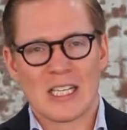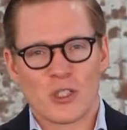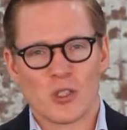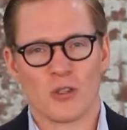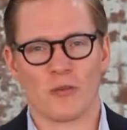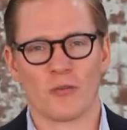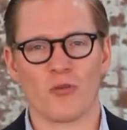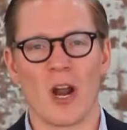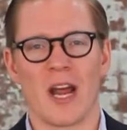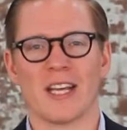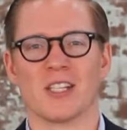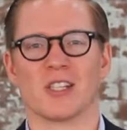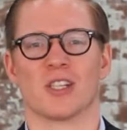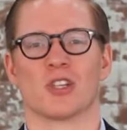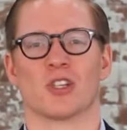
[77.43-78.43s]
sort of
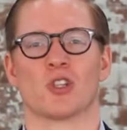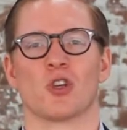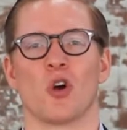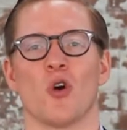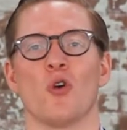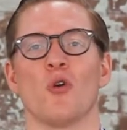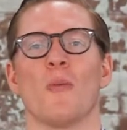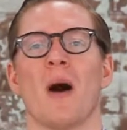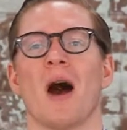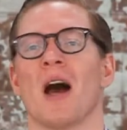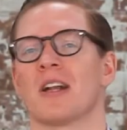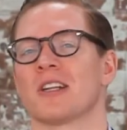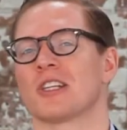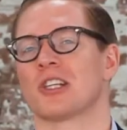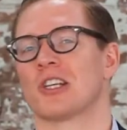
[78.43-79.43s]
raises so
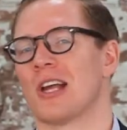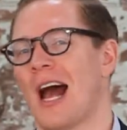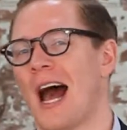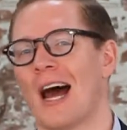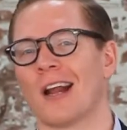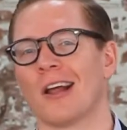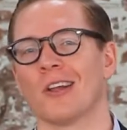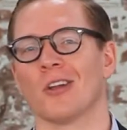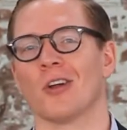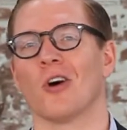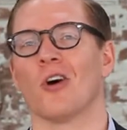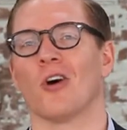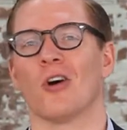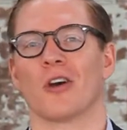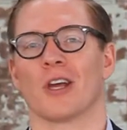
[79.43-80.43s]
much
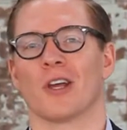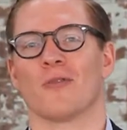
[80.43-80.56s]
analogue,